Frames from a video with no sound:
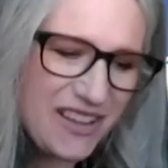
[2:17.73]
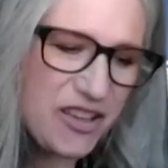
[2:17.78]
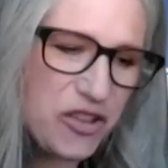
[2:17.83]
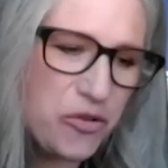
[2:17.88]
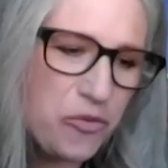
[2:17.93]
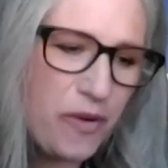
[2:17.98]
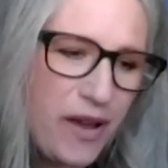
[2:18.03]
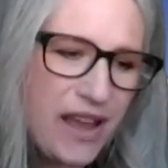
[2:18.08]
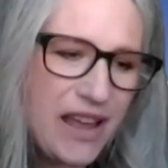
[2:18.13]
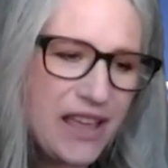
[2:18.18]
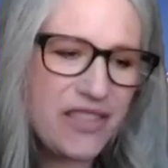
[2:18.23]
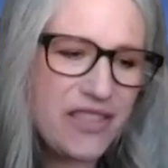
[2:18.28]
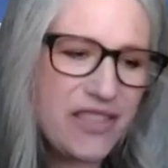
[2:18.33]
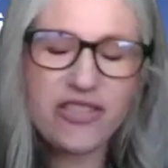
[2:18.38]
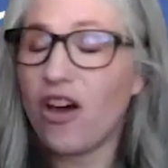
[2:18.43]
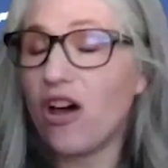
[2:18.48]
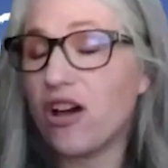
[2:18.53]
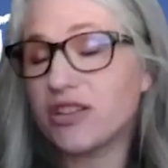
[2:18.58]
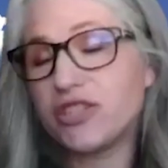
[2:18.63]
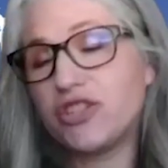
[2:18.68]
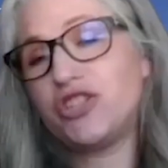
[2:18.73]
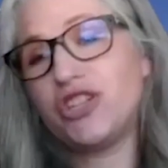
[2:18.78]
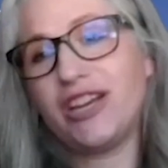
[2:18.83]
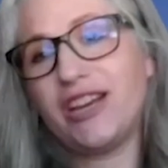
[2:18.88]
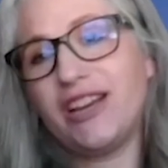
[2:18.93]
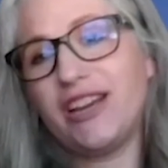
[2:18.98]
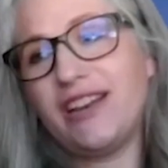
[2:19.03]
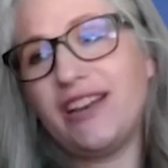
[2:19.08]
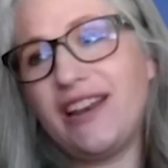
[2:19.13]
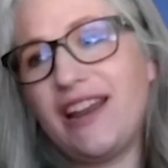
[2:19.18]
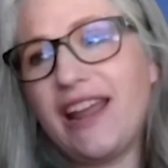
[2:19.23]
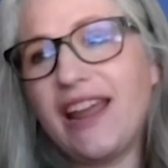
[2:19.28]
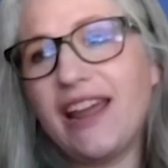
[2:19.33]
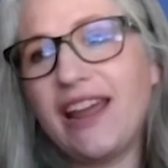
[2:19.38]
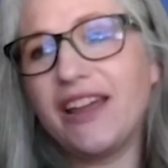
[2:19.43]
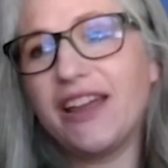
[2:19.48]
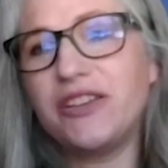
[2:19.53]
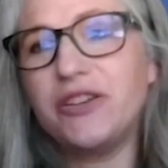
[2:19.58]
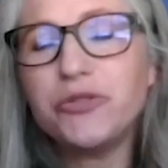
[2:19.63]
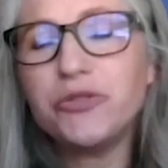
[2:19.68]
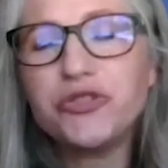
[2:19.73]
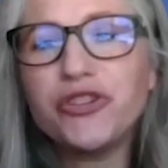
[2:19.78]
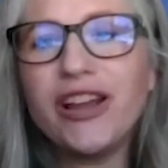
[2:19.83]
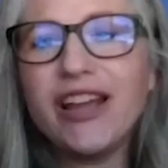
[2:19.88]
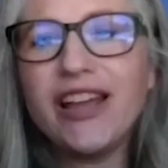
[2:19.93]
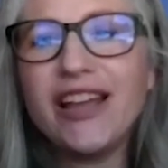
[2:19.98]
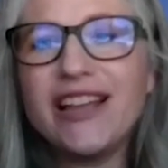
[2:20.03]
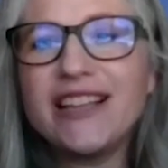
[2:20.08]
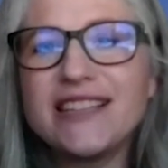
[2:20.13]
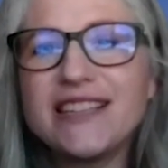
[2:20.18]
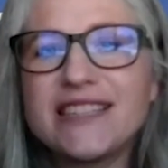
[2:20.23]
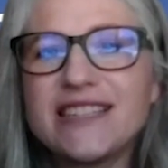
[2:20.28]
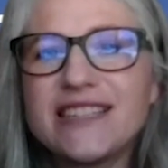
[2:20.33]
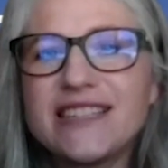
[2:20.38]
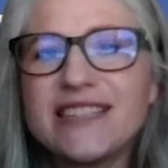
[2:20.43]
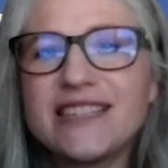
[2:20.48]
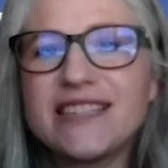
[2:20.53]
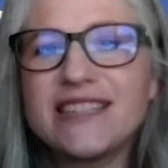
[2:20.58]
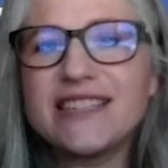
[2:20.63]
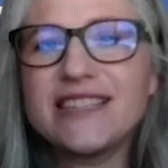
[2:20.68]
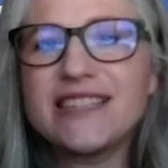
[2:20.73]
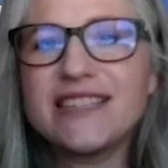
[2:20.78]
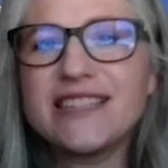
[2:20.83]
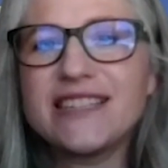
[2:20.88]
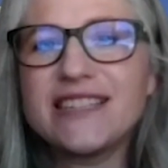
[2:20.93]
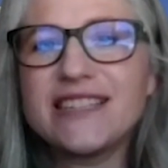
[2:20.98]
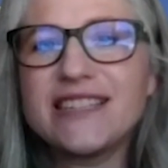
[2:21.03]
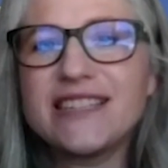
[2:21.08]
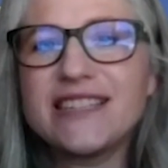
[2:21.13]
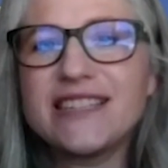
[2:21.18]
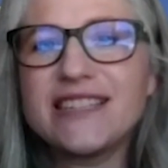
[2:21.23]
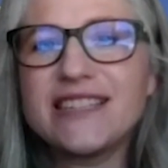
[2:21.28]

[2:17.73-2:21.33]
the way that the oxygen and nutrients and